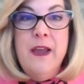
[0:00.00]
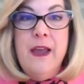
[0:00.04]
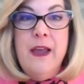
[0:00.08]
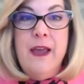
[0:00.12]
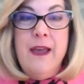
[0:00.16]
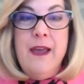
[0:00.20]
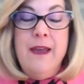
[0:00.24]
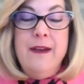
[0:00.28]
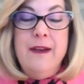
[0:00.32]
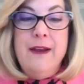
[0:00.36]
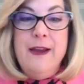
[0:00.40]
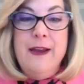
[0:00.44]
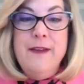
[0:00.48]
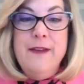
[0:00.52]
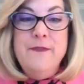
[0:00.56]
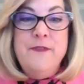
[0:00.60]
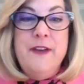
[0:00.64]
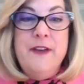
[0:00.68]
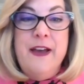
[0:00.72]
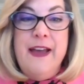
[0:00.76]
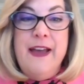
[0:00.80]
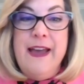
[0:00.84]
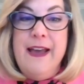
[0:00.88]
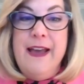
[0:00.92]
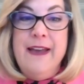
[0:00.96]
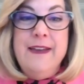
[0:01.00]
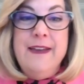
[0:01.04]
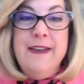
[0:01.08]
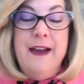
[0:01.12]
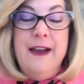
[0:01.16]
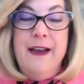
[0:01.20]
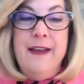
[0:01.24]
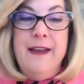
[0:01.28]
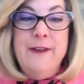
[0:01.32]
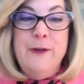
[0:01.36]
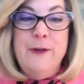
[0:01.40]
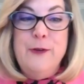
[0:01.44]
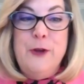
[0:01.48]
and I've had
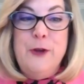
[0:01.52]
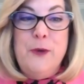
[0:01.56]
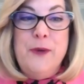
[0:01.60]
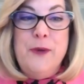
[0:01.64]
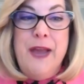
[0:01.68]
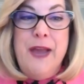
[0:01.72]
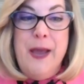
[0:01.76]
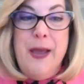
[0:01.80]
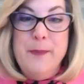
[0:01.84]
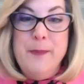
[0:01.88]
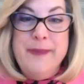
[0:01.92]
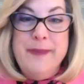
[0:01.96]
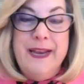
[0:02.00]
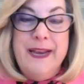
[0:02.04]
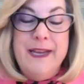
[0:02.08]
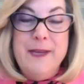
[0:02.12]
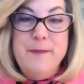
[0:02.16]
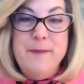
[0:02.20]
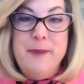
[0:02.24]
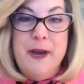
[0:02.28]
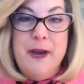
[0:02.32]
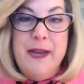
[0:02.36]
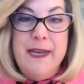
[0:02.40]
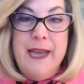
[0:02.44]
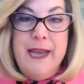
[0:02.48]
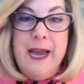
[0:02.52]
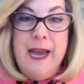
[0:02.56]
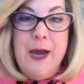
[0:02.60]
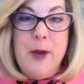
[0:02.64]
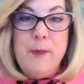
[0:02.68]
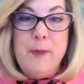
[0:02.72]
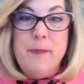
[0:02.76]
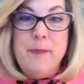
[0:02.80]
I don't know how many by now,